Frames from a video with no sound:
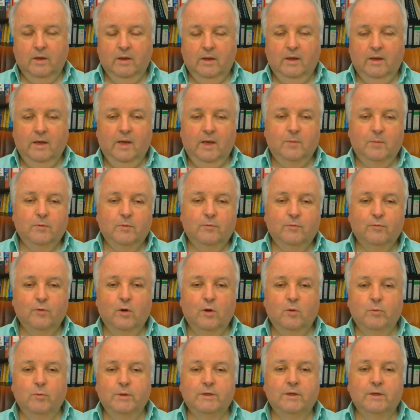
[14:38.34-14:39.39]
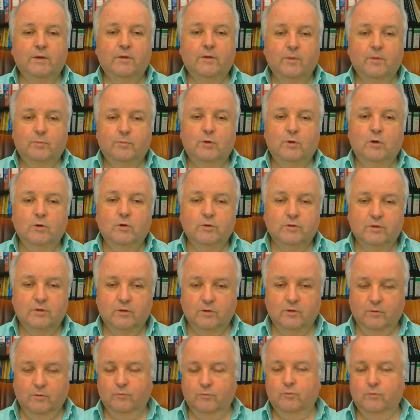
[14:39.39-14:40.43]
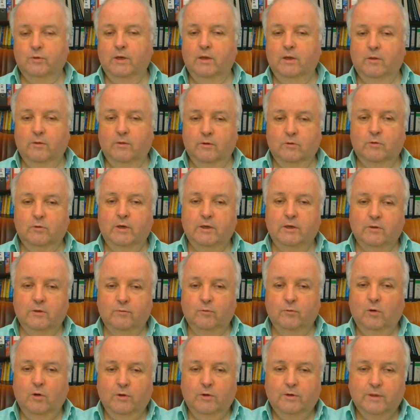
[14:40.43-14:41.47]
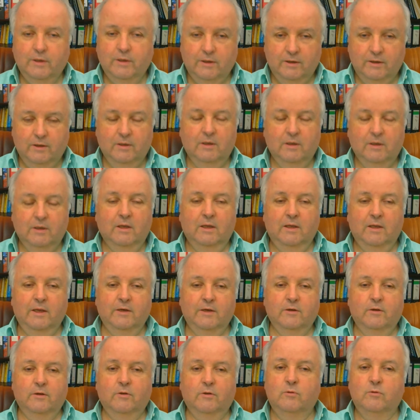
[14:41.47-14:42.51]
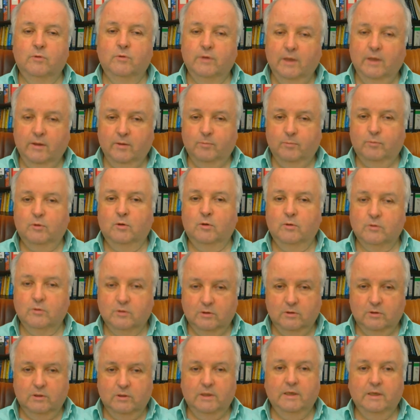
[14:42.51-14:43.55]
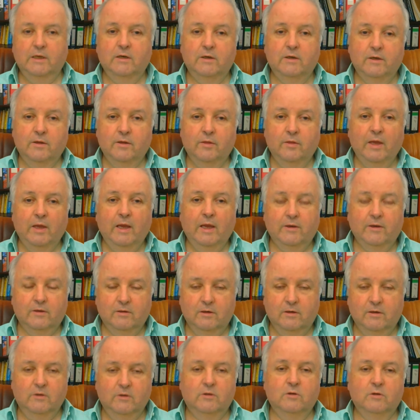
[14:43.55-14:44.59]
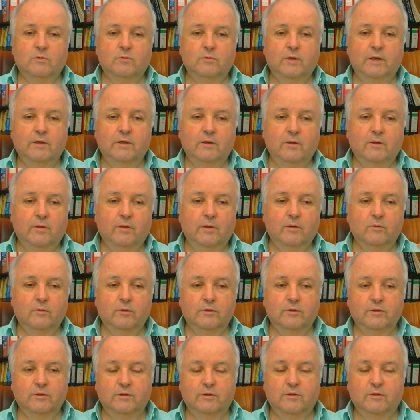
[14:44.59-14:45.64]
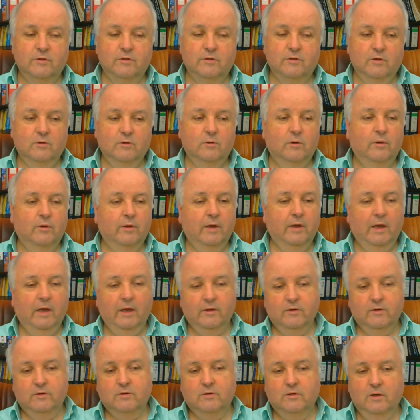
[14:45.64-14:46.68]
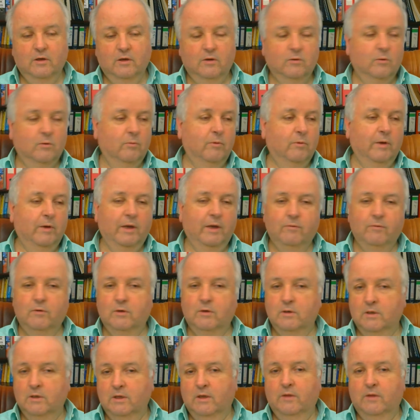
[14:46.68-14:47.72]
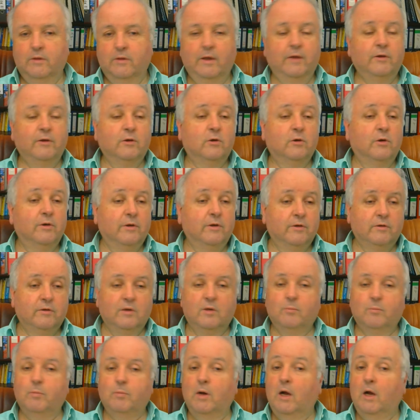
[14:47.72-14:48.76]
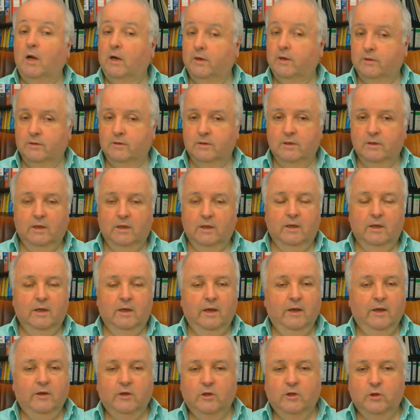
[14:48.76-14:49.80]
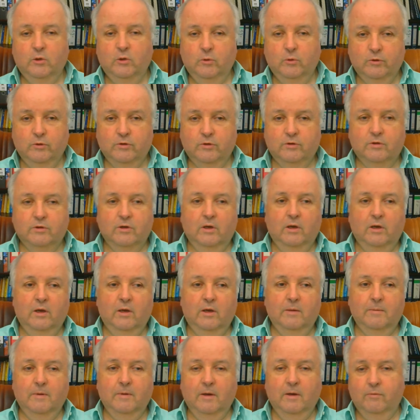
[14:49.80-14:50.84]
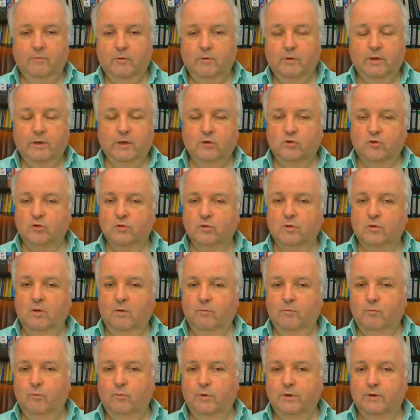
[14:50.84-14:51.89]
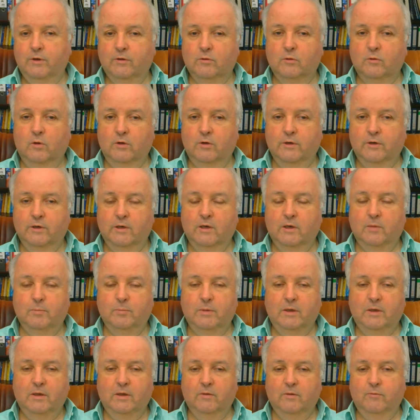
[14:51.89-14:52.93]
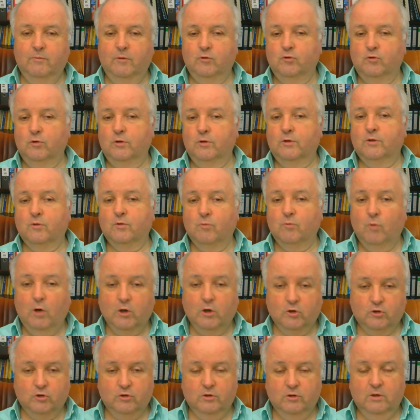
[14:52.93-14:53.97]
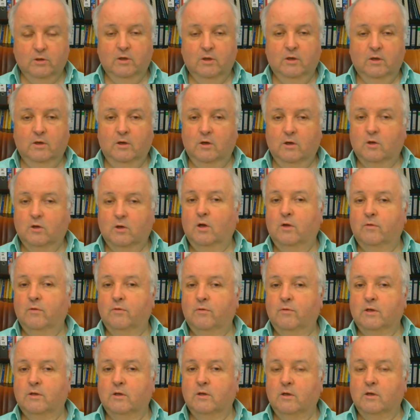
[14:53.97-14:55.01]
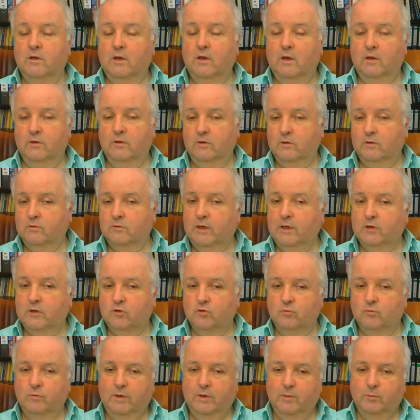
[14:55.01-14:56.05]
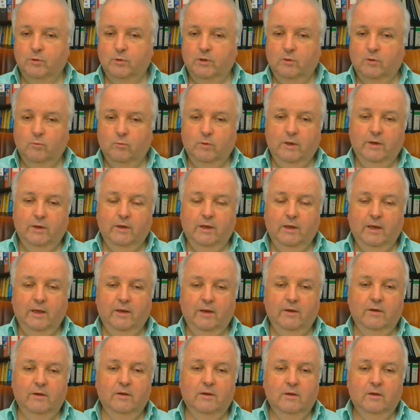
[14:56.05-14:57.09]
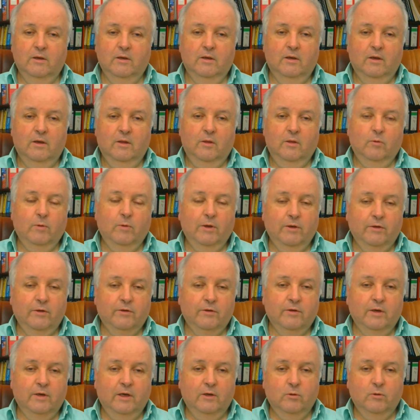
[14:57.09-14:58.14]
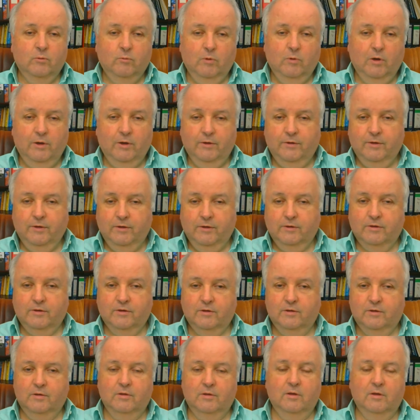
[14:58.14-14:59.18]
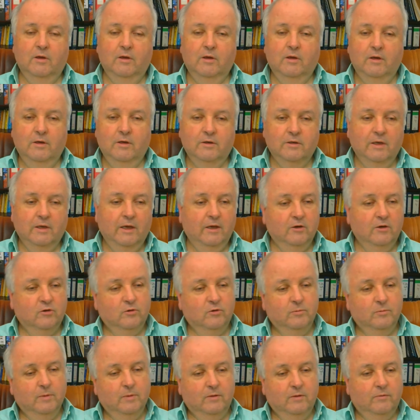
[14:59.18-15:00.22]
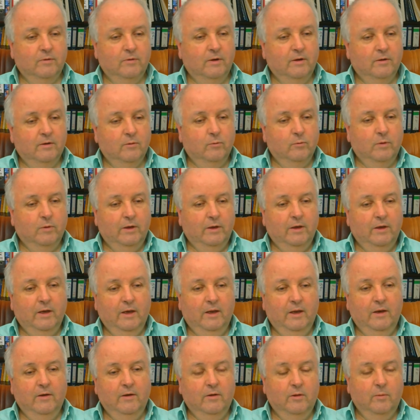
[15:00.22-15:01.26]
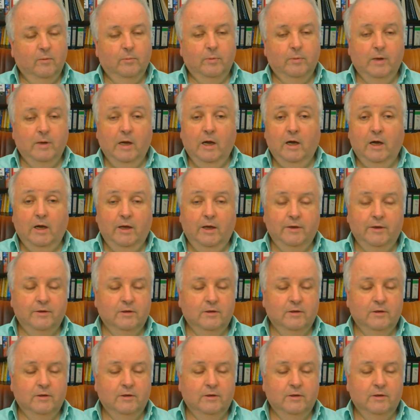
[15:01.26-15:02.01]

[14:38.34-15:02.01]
And before we did the process of the creative order, he led us through another process, clearing that, integrating the resistant or the hesitant or whatever, the antagonistic part. And he used a variation of what is called in NLP the visual squash, conflict integration, where you put in one hand the one side who wants this intention manifest, on one hand the part